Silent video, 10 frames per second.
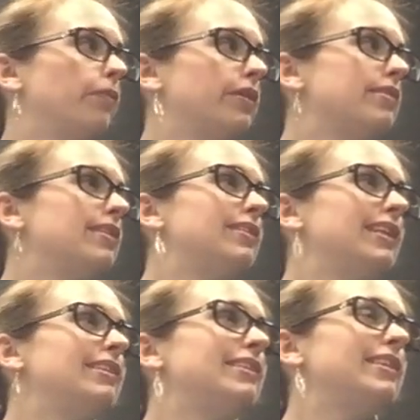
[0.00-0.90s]
because it's
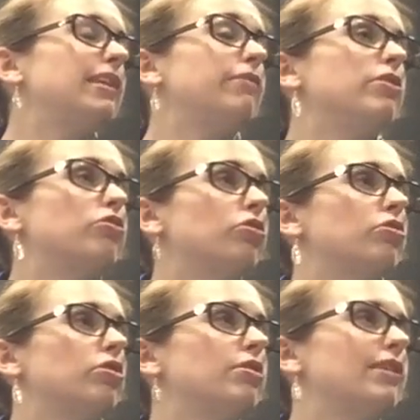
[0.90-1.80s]
easy to give
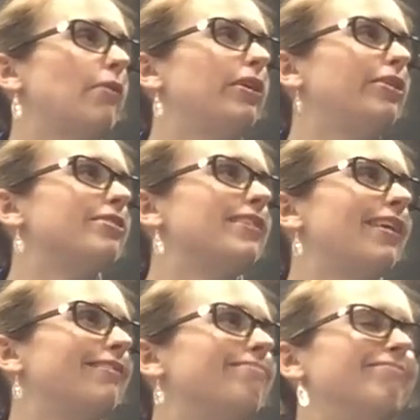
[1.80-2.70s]
instructions. Is that what you just said?